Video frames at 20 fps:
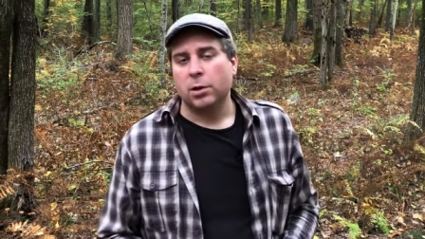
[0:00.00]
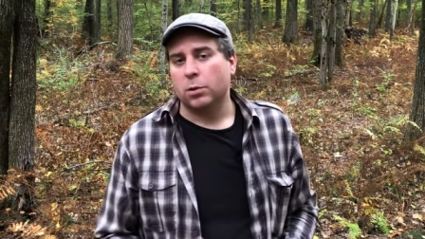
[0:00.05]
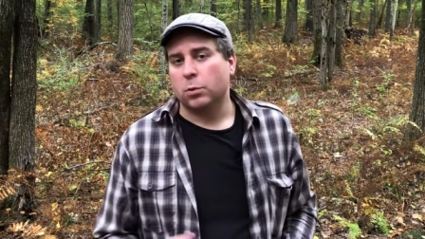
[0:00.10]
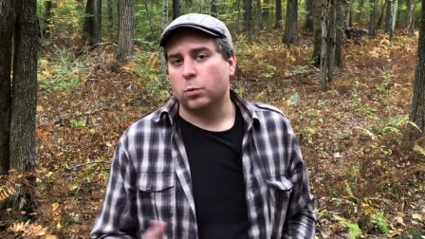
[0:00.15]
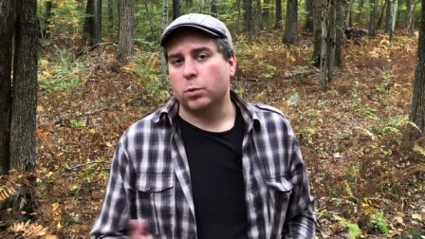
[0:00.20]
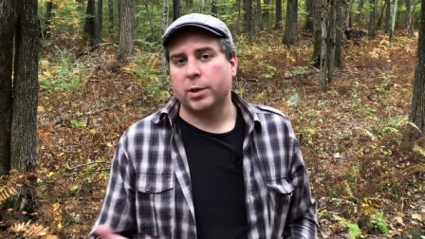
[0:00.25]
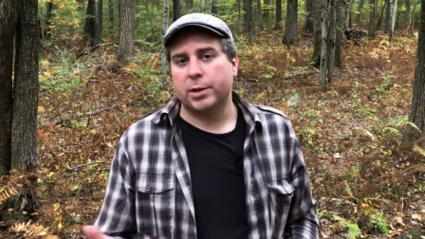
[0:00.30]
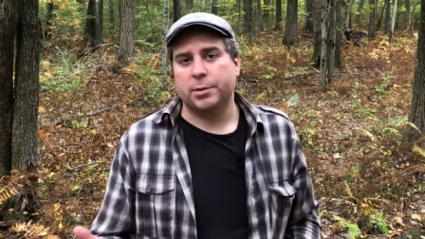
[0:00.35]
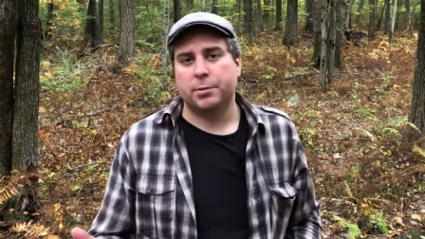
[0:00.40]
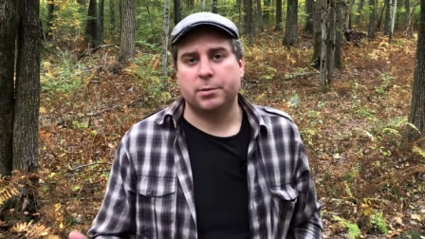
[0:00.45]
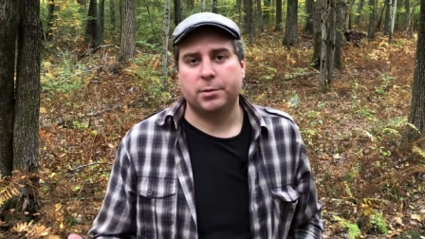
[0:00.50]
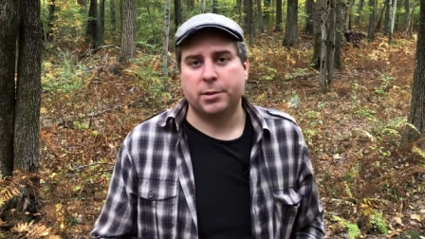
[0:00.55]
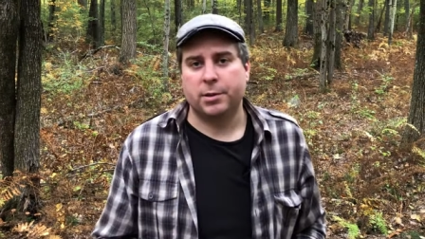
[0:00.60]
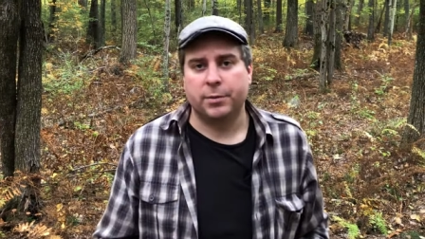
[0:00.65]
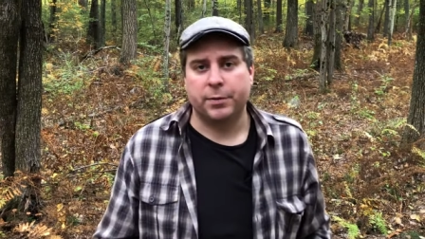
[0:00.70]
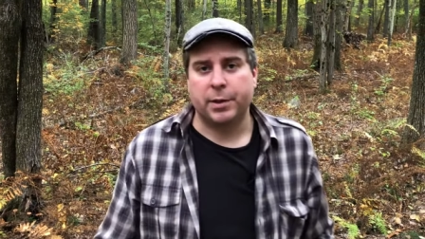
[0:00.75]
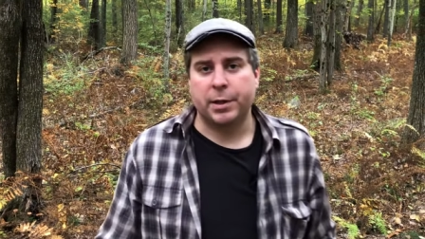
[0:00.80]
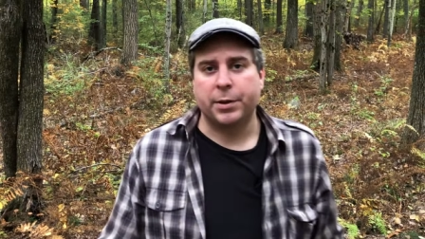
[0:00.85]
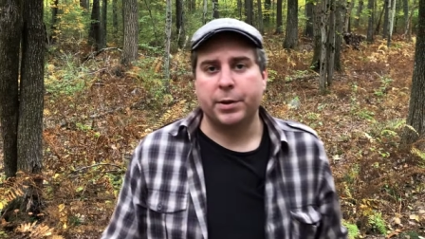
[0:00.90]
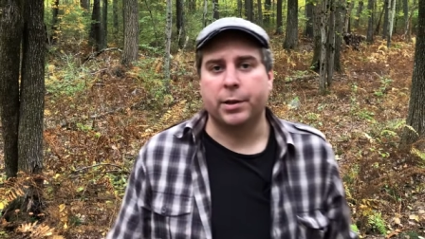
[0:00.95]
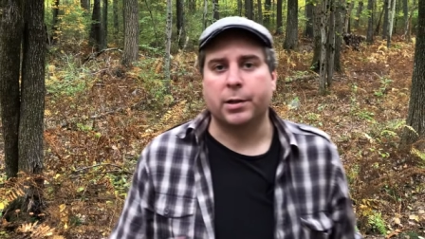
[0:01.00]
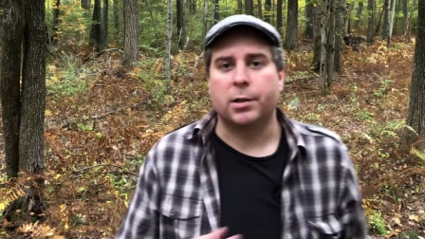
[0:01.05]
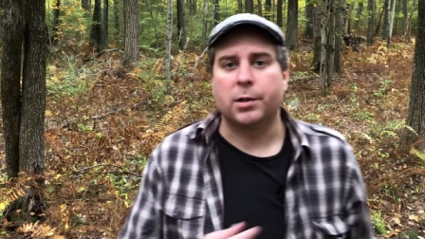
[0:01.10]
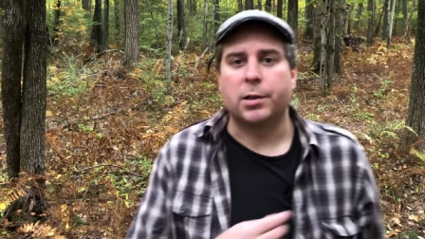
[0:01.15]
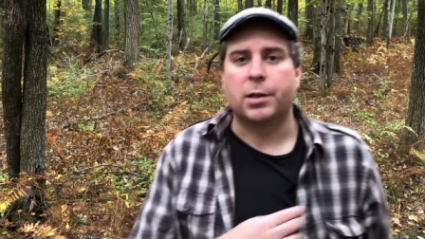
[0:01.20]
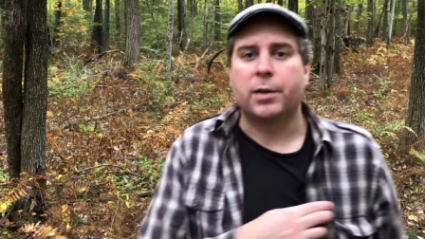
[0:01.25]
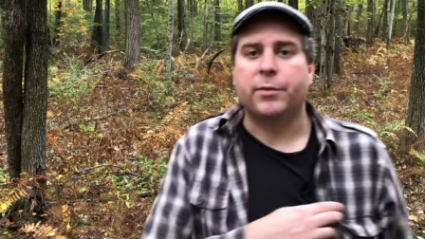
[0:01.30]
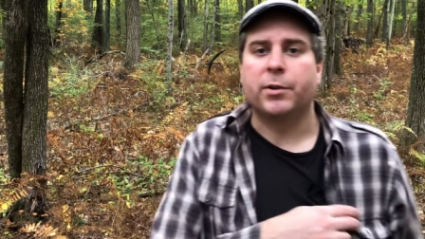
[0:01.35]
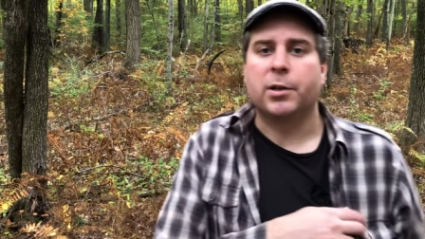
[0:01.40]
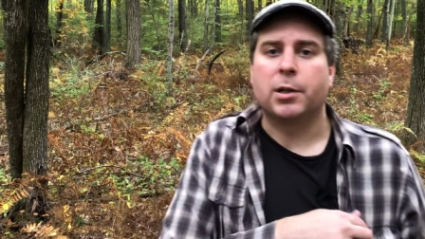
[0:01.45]
What, if anything, are
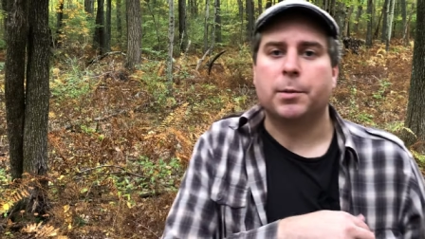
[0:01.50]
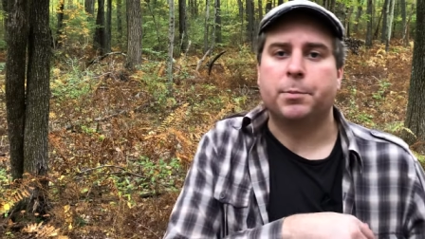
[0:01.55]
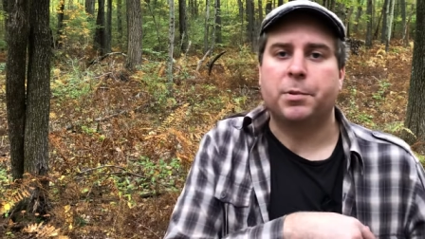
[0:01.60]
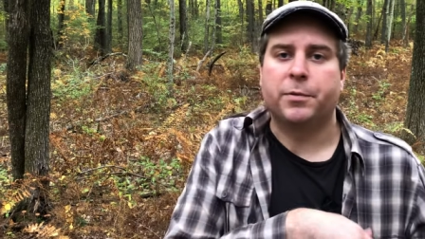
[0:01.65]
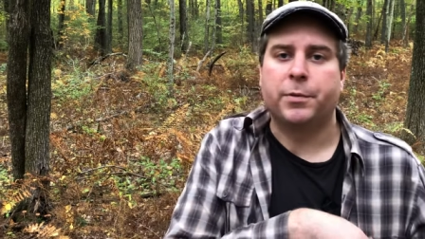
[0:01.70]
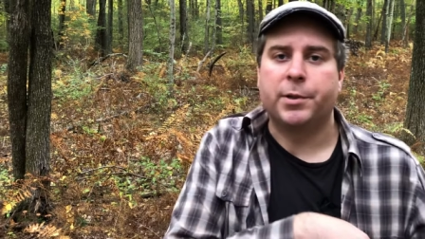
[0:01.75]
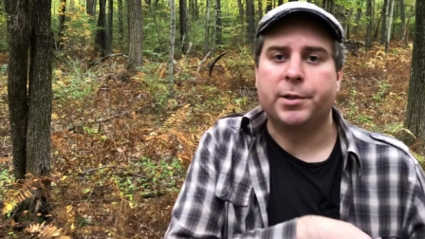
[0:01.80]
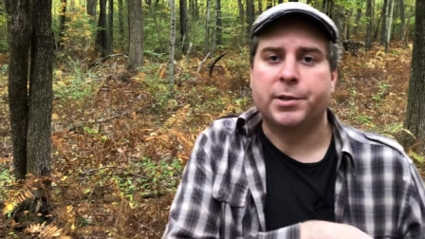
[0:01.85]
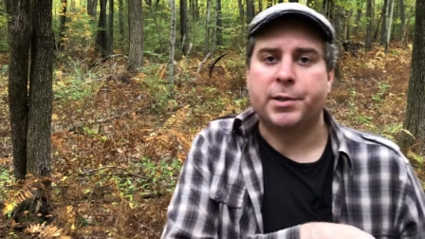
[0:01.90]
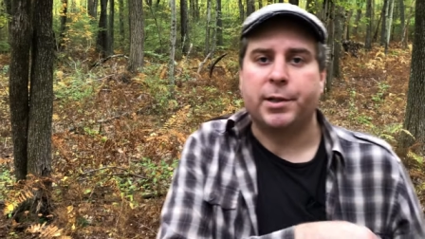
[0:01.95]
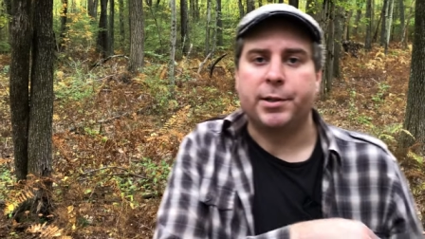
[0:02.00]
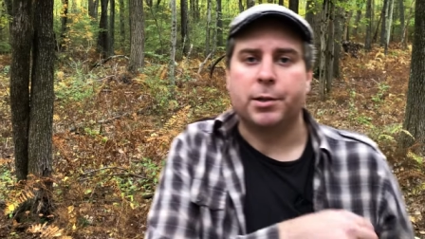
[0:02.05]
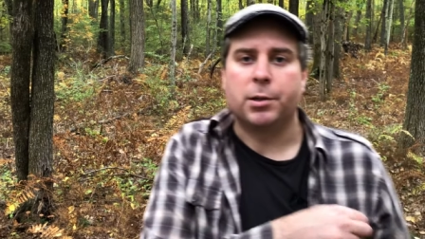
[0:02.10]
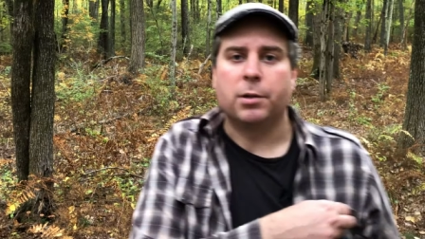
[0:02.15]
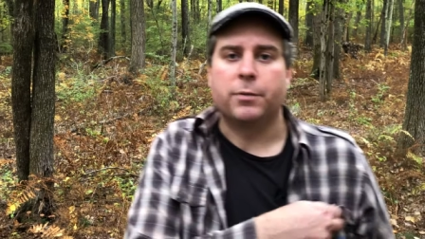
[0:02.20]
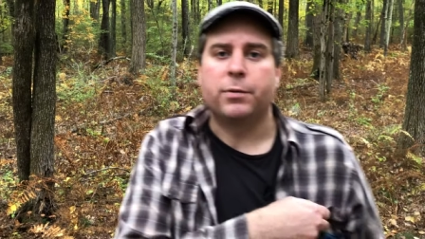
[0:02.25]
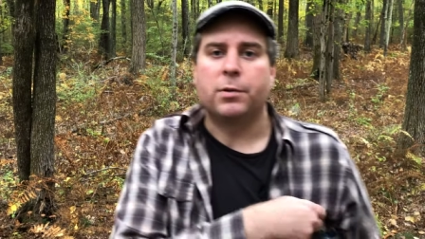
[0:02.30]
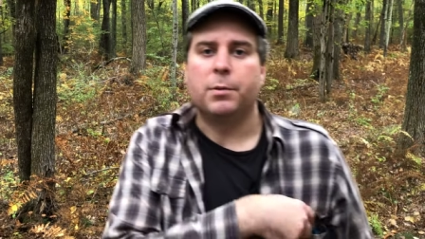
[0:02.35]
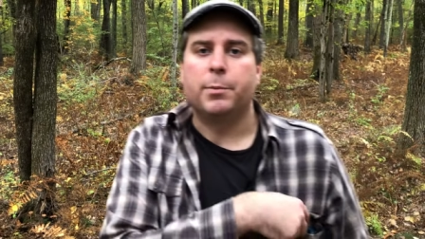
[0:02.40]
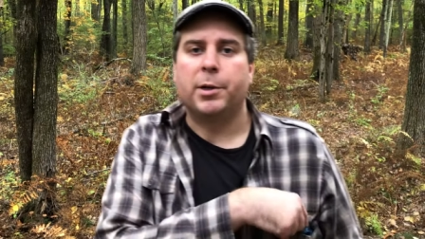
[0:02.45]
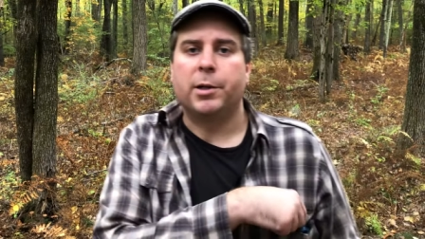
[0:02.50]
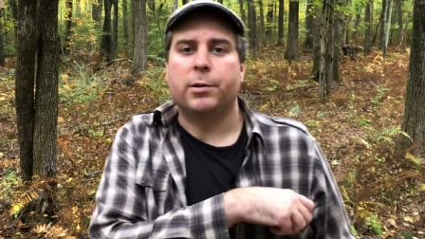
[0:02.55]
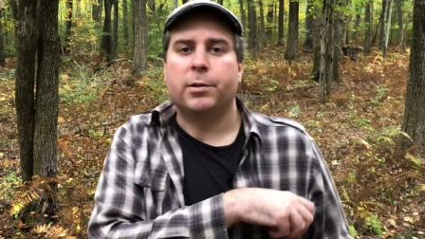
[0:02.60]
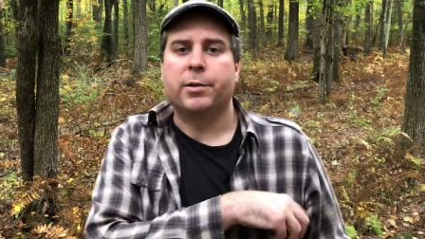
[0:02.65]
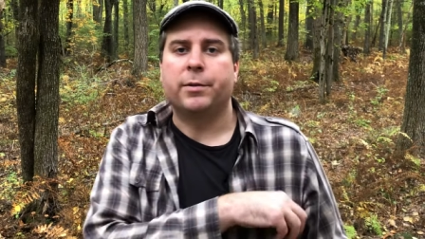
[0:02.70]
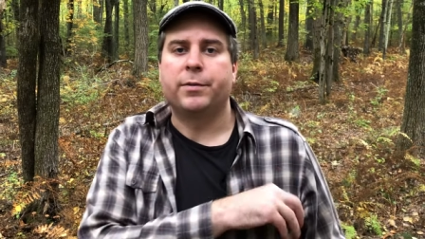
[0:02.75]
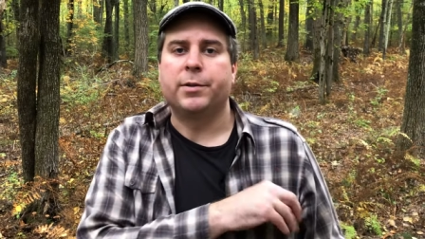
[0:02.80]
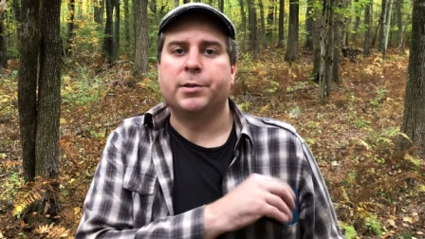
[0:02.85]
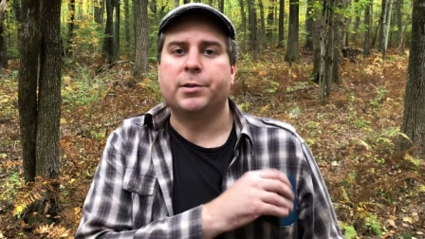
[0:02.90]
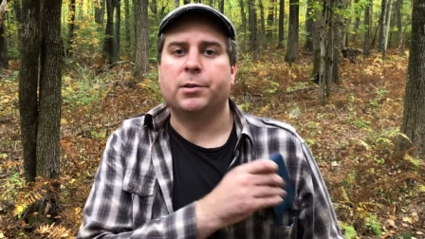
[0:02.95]
you giving up if you decide to go for the model
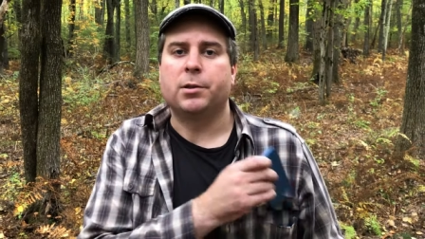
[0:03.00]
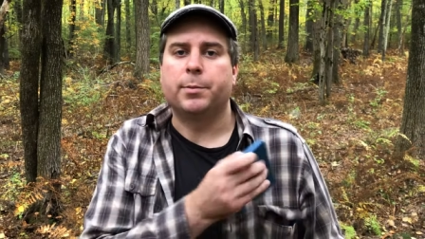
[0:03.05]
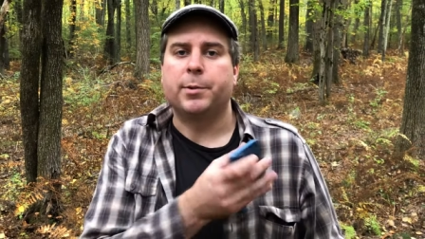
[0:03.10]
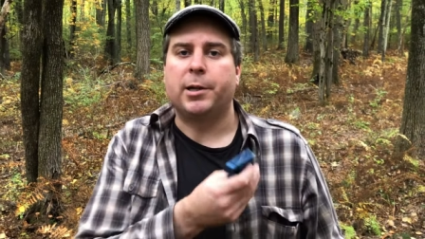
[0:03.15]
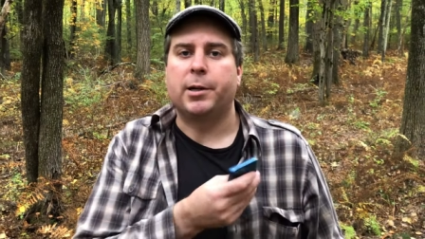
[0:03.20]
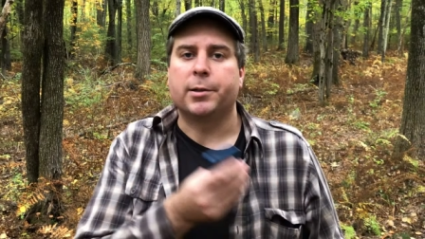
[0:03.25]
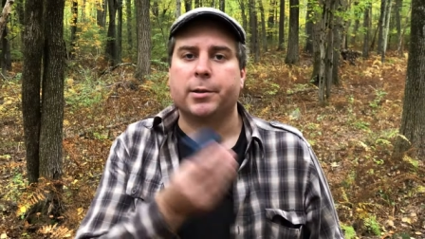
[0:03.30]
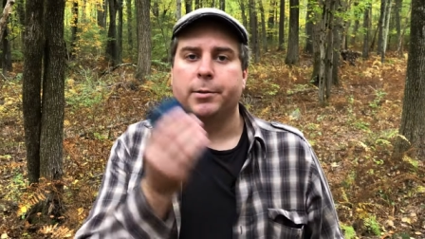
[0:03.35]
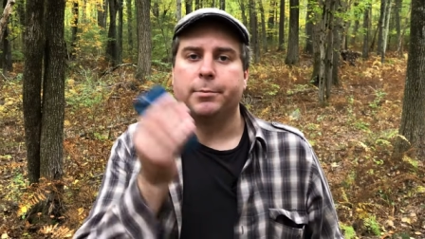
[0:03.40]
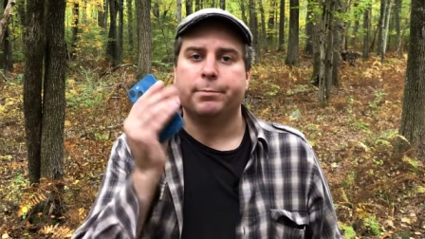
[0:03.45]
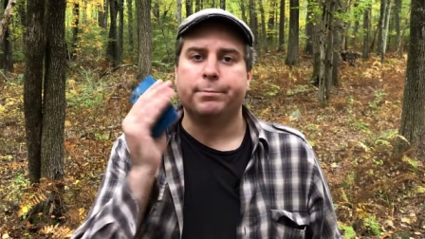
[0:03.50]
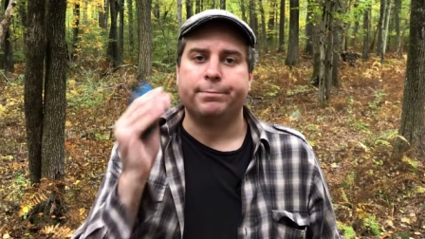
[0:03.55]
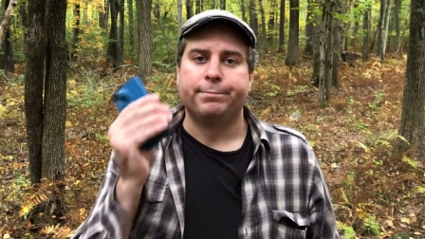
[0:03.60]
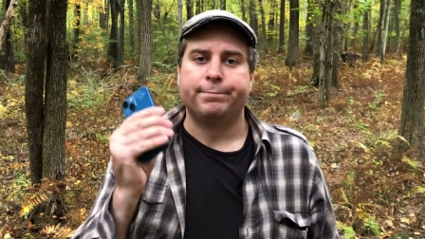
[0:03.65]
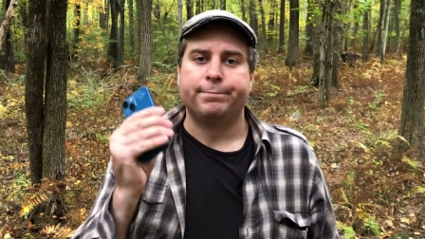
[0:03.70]
that fits in your pocket?